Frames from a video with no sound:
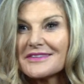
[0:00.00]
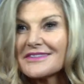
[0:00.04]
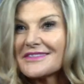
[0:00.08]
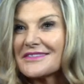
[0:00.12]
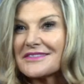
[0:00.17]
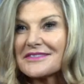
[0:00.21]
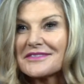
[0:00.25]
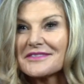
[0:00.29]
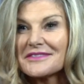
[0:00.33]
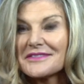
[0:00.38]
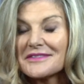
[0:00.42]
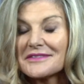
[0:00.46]
is,
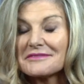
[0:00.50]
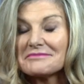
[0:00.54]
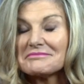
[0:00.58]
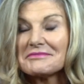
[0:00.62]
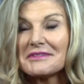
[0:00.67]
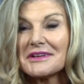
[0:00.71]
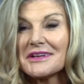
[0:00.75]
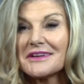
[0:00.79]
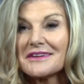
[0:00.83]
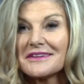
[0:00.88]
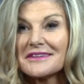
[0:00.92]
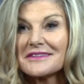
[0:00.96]

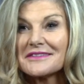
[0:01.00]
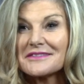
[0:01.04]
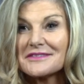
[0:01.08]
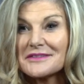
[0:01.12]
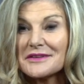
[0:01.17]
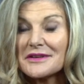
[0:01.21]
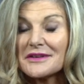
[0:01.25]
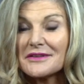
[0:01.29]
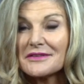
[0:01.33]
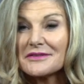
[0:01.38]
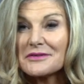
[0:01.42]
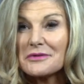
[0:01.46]
yeah,
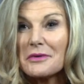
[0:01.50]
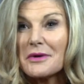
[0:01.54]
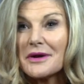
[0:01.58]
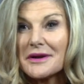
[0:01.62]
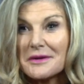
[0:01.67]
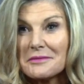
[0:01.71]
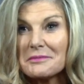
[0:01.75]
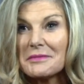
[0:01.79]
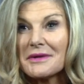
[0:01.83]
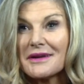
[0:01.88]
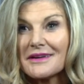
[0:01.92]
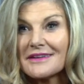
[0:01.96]
it's quite
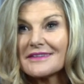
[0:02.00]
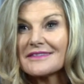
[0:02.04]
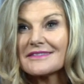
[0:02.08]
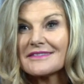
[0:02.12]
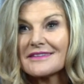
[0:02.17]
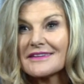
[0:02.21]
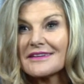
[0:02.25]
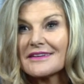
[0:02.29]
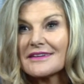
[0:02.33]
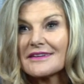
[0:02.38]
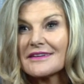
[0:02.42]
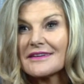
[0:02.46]

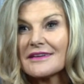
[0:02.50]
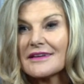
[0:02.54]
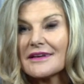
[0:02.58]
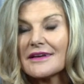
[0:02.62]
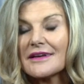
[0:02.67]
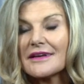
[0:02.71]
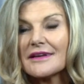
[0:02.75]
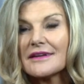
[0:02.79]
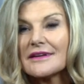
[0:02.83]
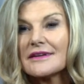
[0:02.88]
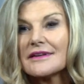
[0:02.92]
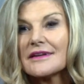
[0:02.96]
amazing.
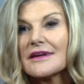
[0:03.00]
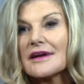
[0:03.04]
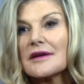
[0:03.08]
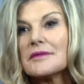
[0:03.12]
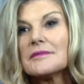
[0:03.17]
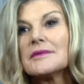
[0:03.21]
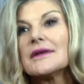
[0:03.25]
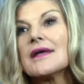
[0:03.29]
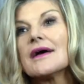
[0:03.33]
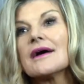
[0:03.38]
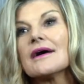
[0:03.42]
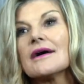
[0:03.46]
And
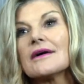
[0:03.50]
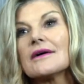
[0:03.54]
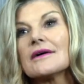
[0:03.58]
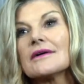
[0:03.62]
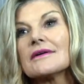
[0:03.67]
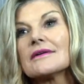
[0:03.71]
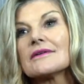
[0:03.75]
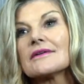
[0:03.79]
now